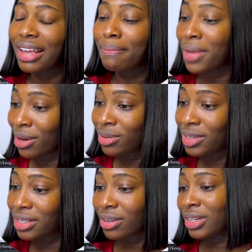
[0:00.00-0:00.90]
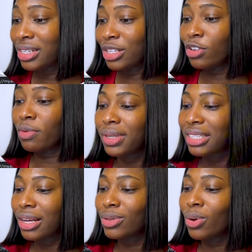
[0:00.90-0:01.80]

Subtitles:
mails, honestly, you're missing out